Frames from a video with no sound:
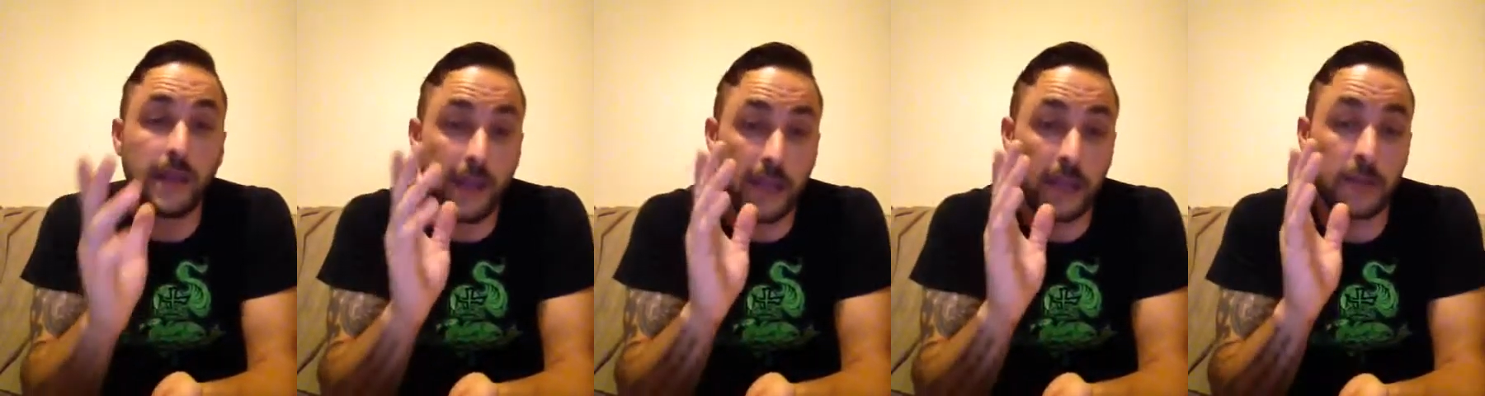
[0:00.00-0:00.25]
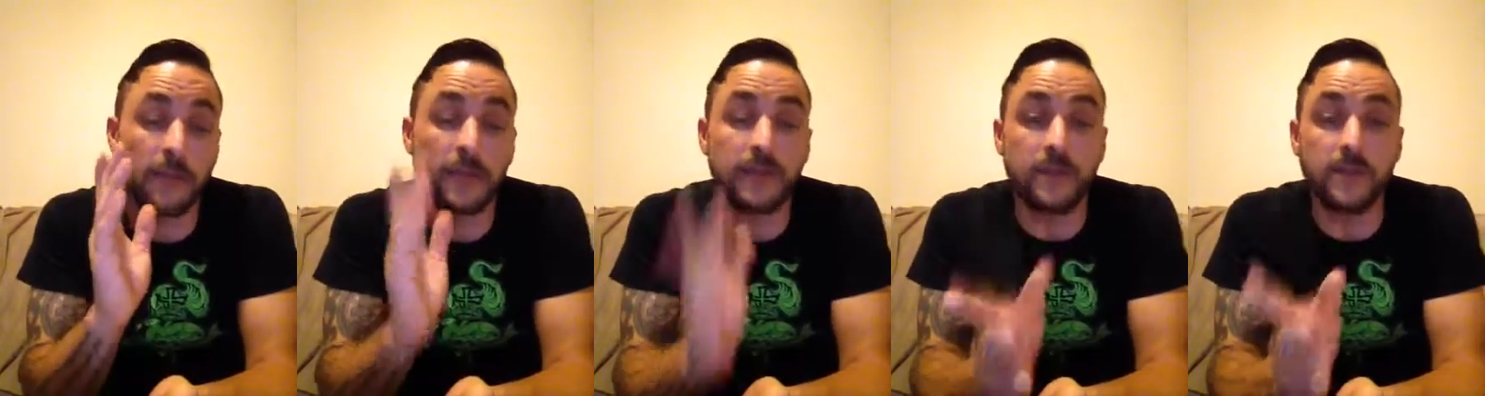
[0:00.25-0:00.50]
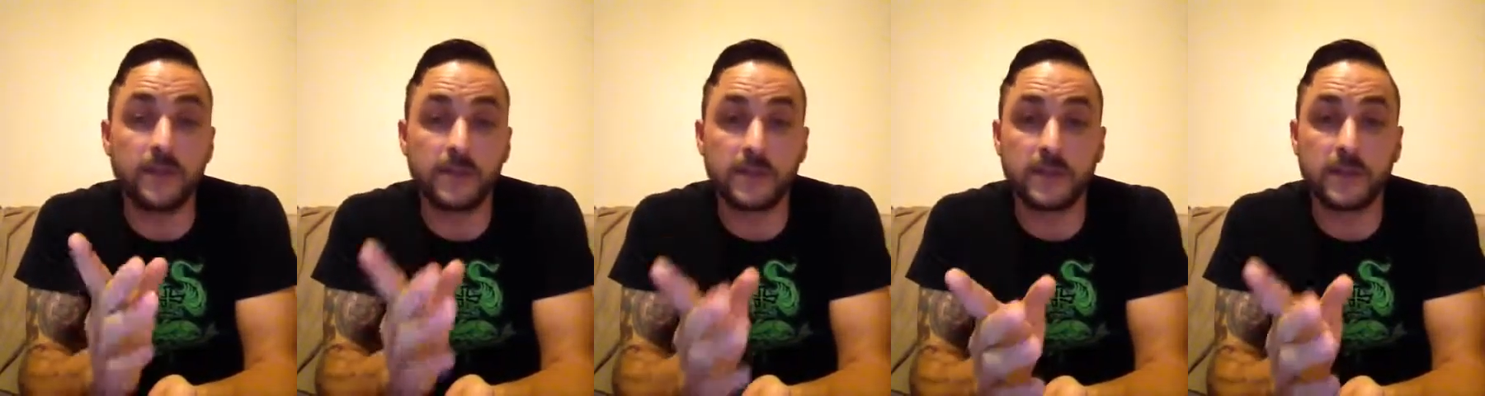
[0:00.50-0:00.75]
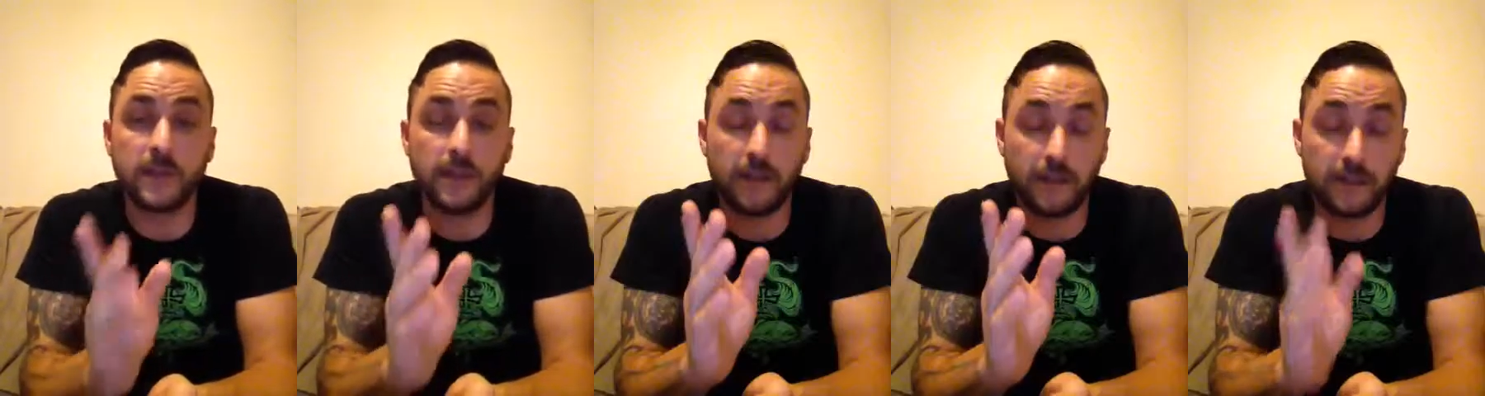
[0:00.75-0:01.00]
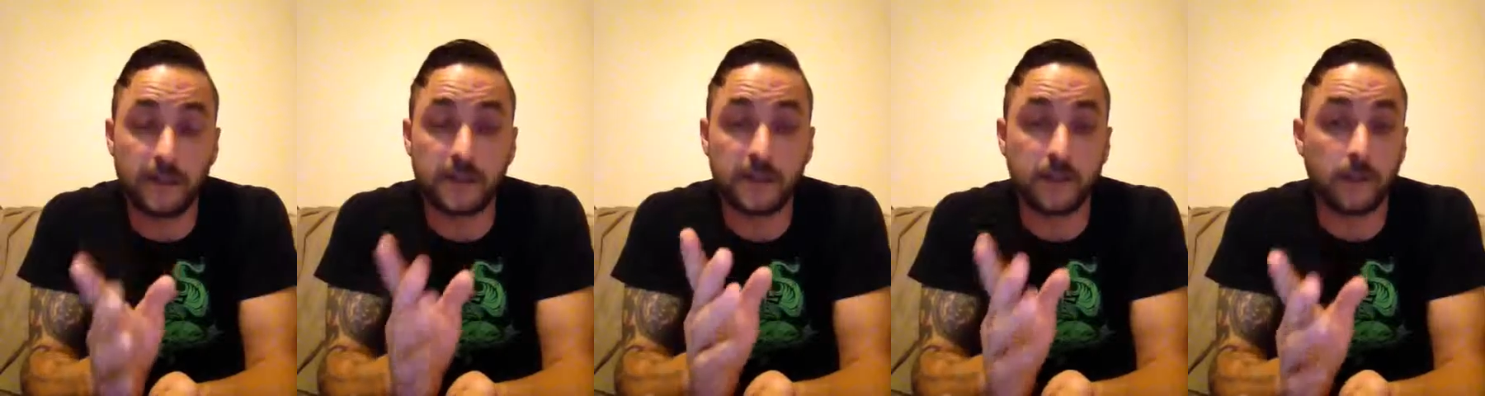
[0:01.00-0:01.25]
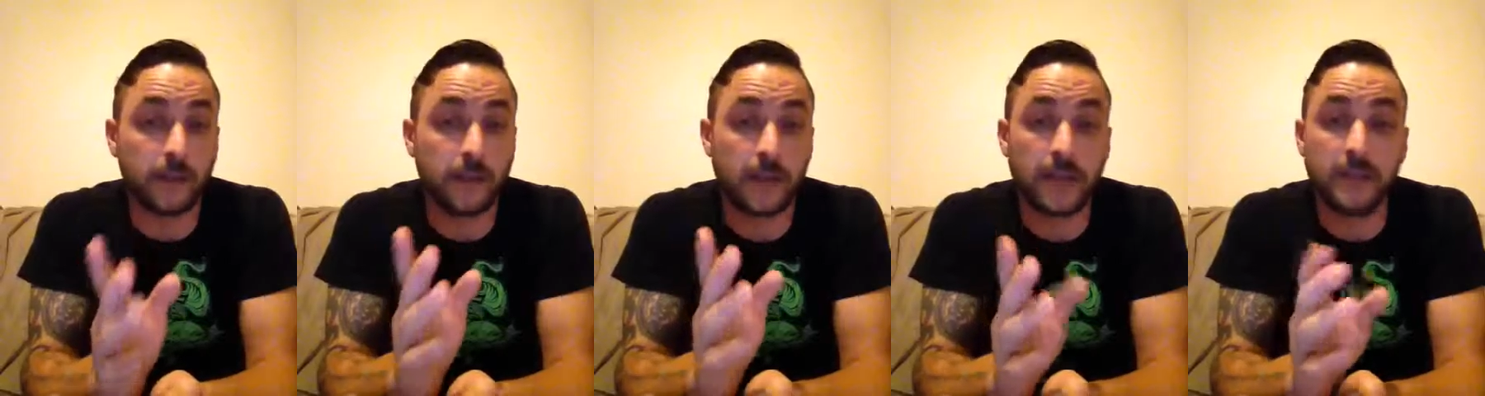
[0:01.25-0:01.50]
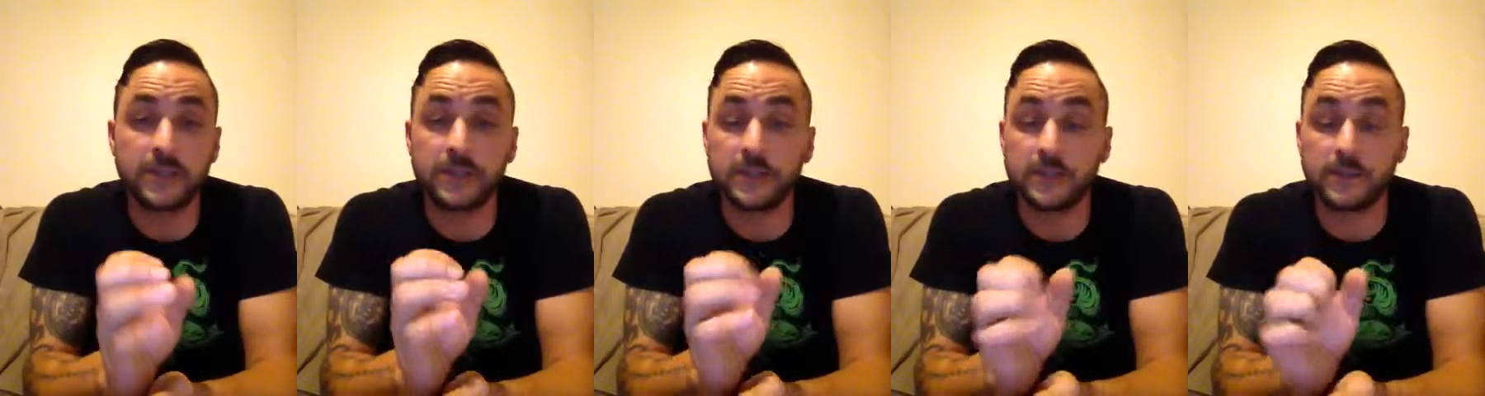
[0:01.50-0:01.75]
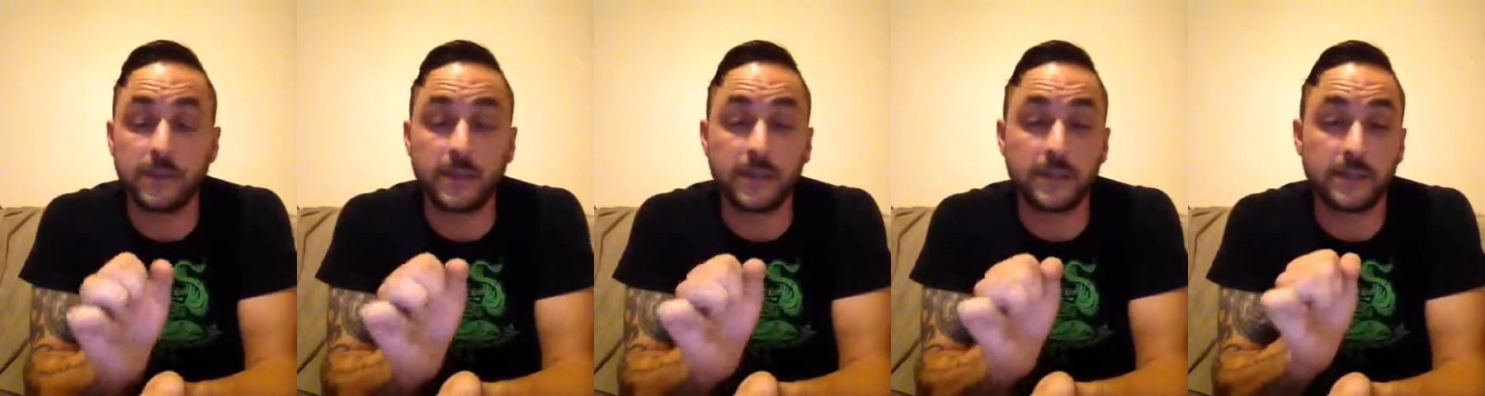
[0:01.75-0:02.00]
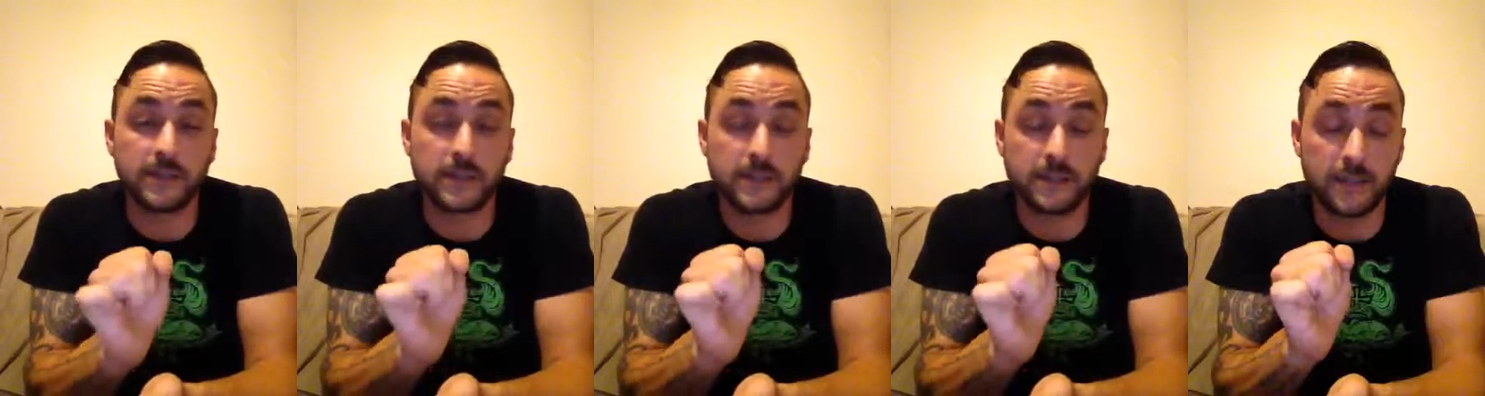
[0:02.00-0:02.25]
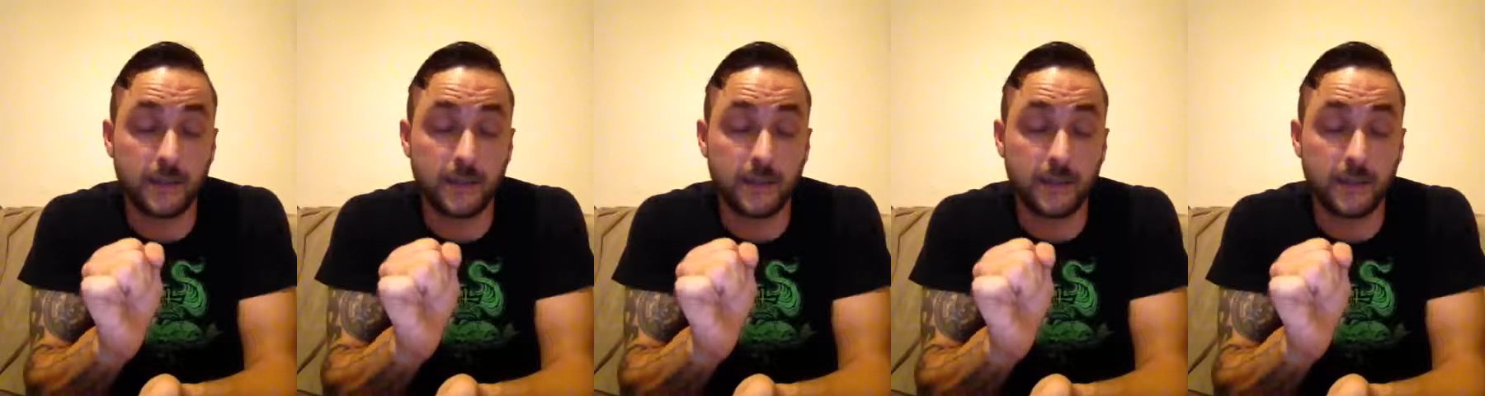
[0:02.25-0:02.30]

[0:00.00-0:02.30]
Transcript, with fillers: and I'm gonna use it in these locations because it's